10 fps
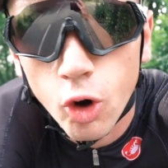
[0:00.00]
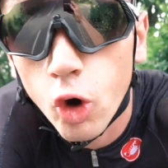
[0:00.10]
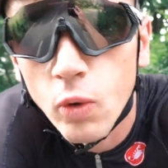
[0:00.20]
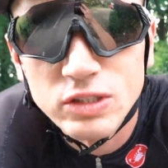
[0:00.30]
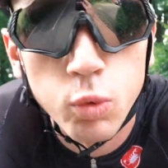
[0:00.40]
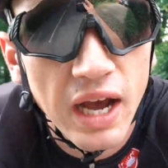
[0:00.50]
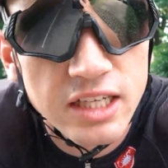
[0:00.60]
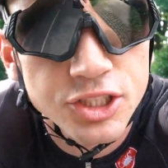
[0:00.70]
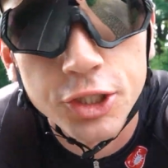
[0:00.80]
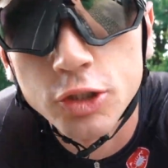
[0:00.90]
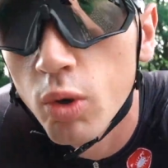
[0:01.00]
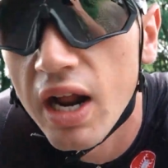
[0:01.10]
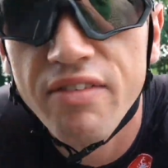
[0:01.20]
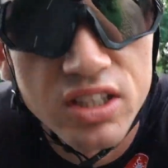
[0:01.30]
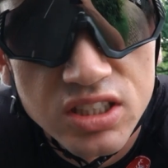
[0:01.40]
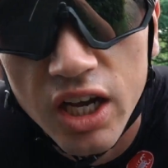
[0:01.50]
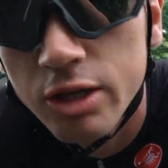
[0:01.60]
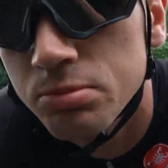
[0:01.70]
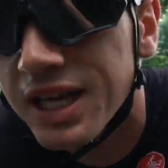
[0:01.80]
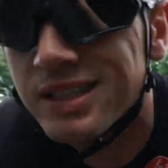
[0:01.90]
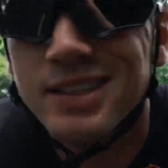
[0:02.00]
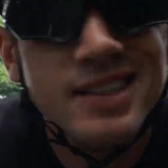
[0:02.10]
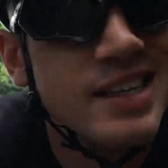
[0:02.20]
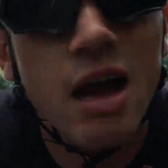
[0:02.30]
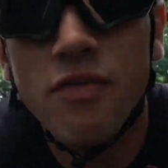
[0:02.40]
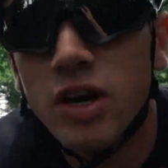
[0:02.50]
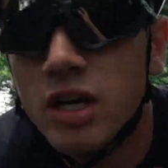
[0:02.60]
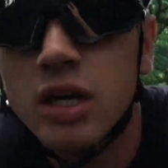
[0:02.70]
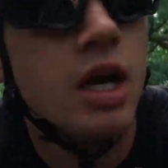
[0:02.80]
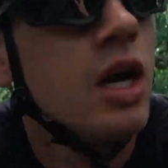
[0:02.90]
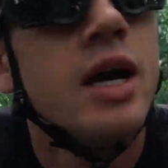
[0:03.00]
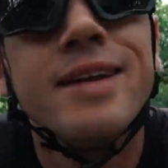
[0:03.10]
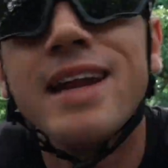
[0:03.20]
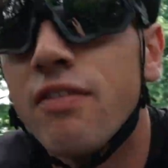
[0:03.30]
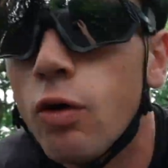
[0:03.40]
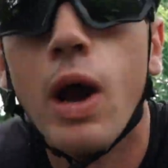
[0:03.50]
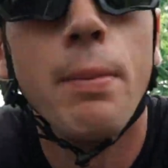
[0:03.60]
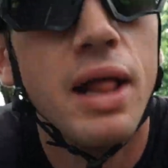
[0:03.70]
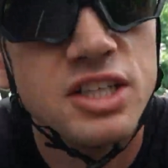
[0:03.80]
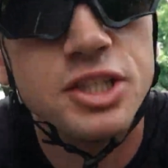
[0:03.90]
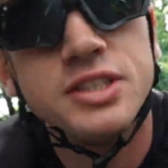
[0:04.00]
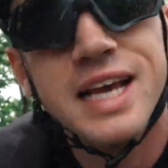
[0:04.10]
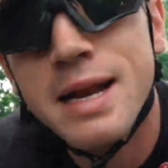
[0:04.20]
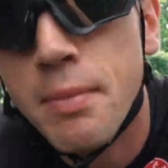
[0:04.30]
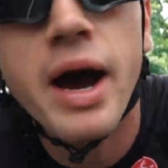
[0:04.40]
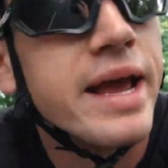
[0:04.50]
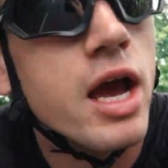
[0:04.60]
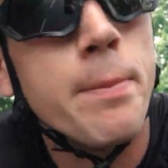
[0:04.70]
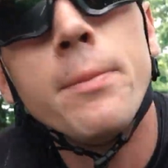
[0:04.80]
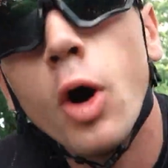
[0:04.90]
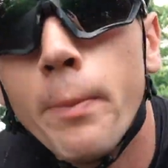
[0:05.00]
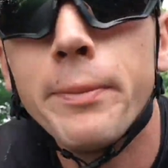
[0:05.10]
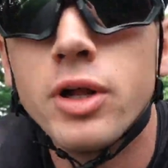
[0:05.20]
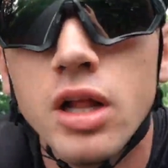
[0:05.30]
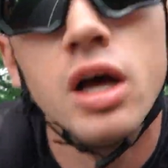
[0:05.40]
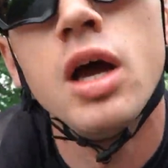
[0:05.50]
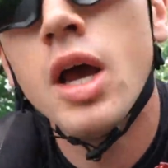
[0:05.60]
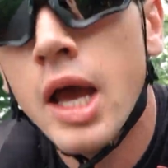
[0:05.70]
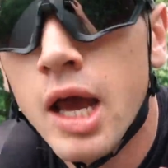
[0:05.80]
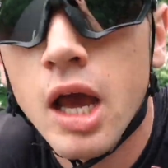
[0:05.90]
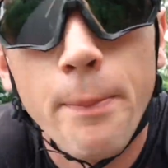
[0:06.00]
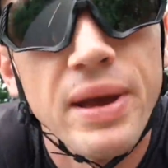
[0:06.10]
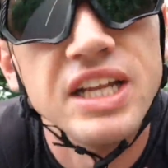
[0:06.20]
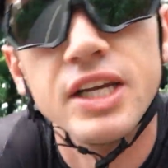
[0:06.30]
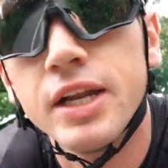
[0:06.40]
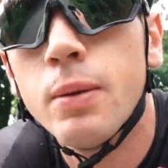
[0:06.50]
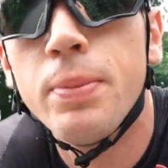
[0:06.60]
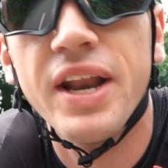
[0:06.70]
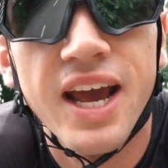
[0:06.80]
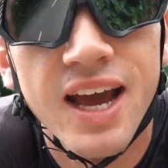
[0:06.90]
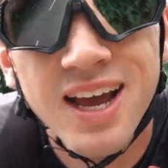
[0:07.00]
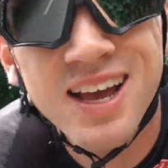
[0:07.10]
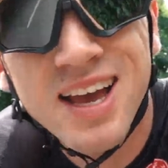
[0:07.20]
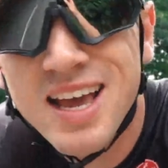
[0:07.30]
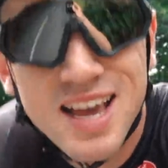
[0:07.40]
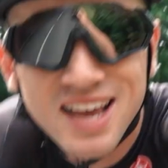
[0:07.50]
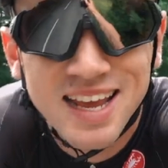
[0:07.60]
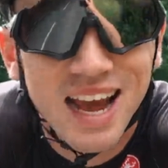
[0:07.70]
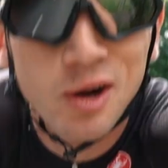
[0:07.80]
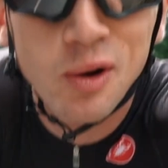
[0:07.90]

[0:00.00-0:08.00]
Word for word: always white shoes, whatever the circumstance. Never, never wear black shoes, in my humble opinion. But uh, yeah, I